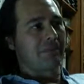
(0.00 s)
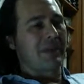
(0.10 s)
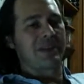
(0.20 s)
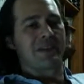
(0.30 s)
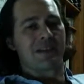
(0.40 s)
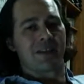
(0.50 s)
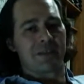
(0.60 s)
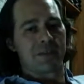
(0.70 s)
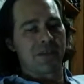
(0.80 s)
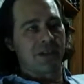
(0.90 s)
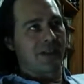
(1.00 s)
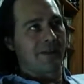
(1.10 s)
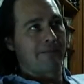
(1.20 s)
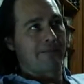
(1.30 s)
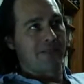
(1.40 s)
Basically speaking,
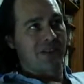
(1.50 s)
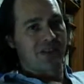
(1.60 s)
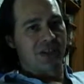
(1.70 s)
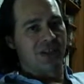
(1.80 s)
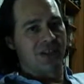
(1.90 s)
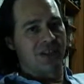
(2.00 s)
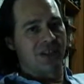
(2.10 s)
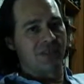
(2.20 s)
as I said,